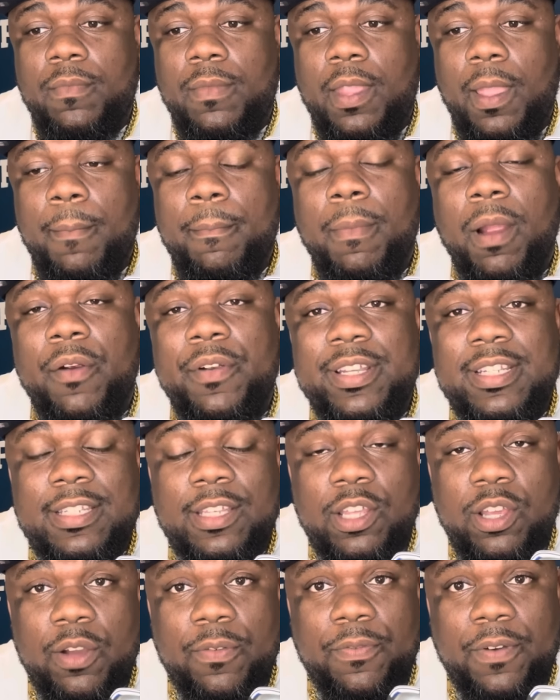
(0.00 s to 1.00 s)
Marius
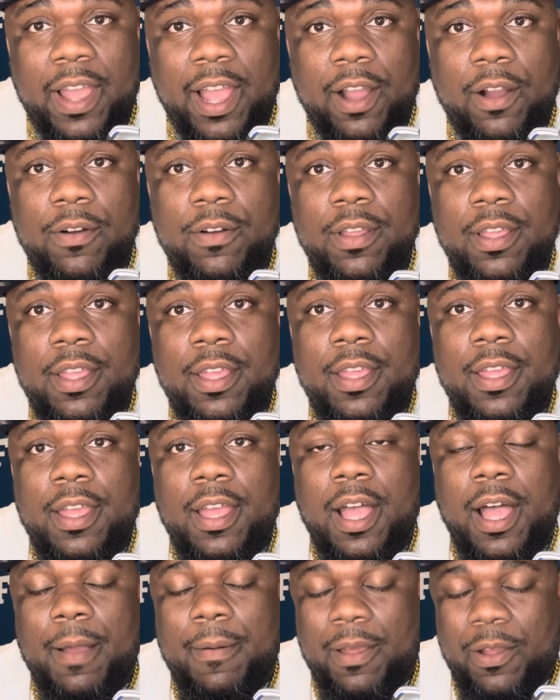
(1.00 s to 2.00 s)
Leofau.
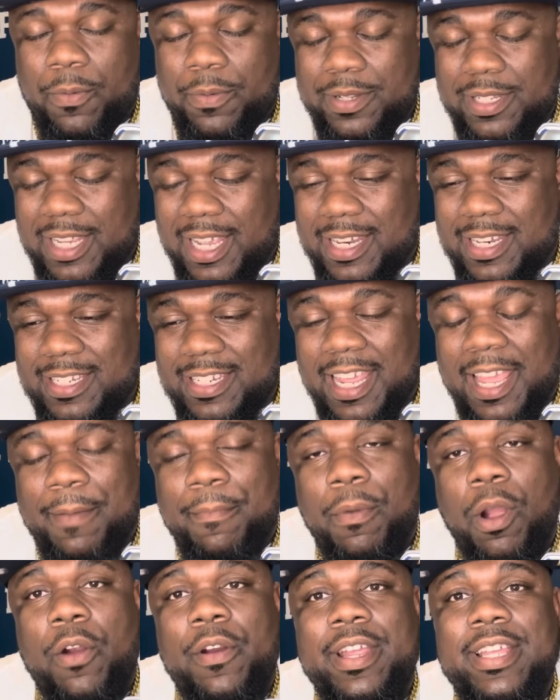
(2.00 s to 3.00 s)
I hope I'm saying his name,
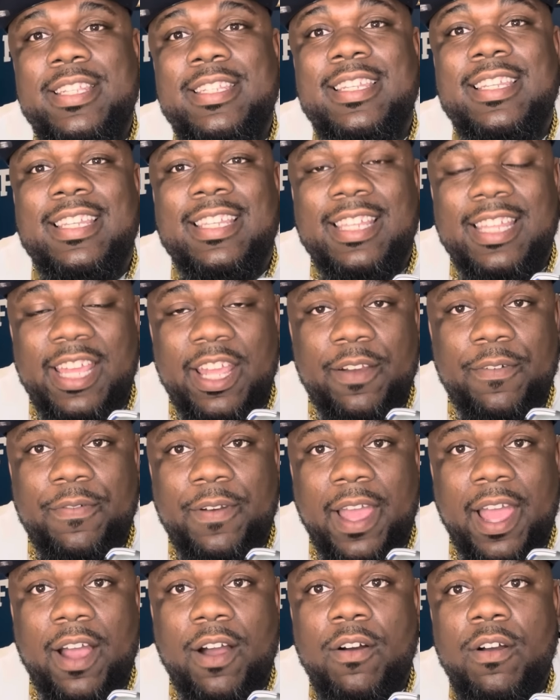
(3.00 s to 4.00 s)
Marius
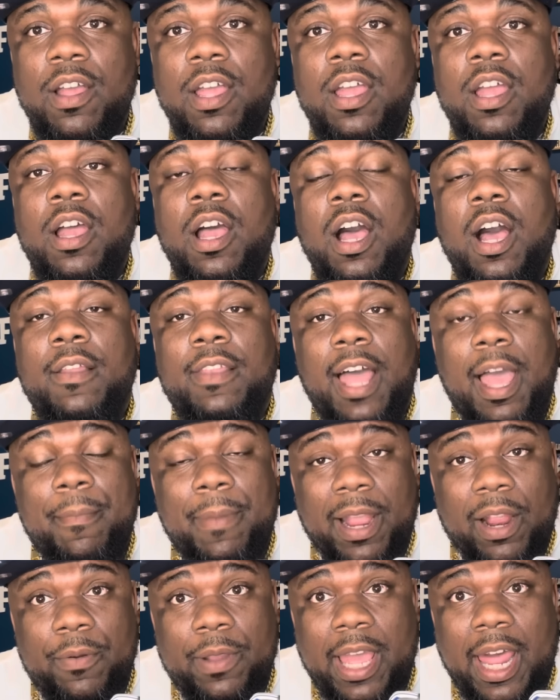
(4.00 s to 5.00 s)
Leofau, a
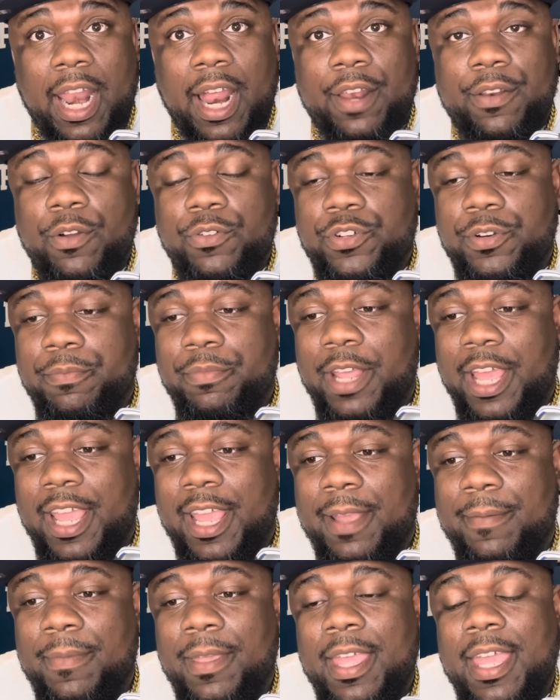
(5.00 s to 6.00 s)
linebacker we got out of Notre
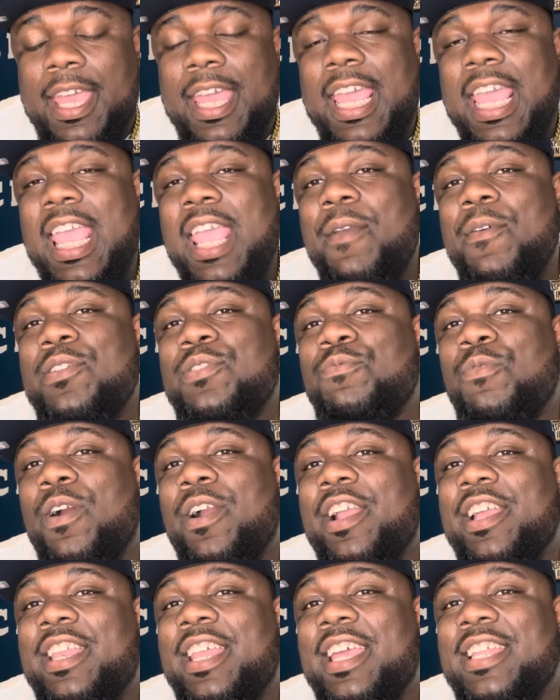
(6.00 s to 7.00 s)
Dame. He was
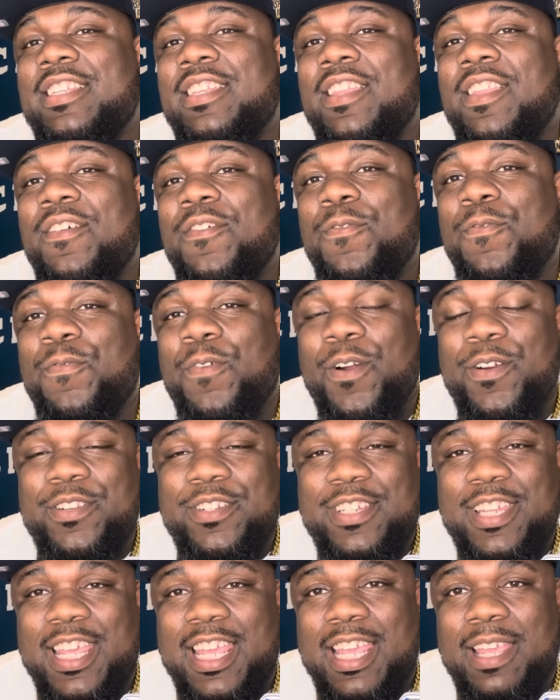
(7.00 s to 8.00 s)
working in
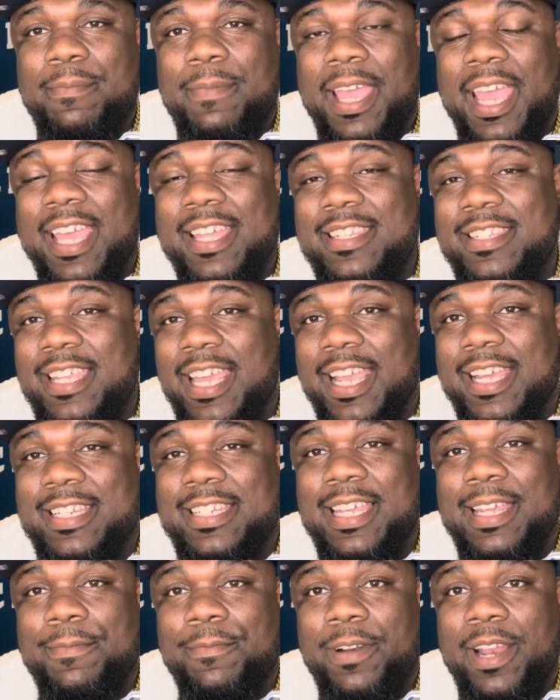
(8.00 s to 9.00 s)
first team and second
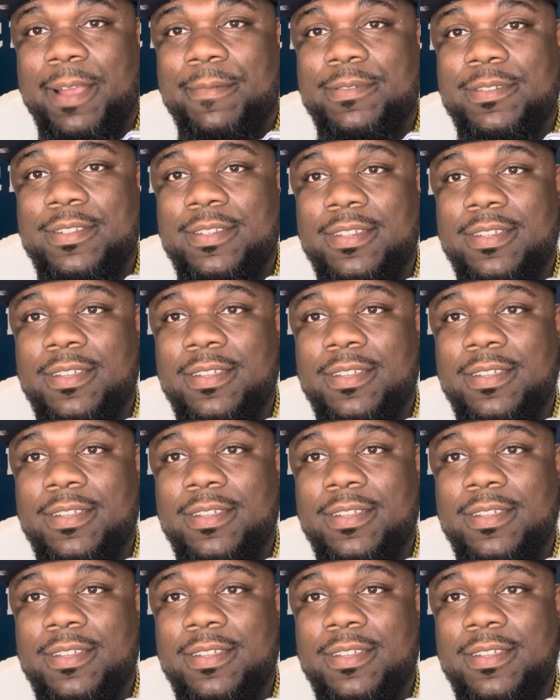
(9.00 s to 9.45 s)
team reps.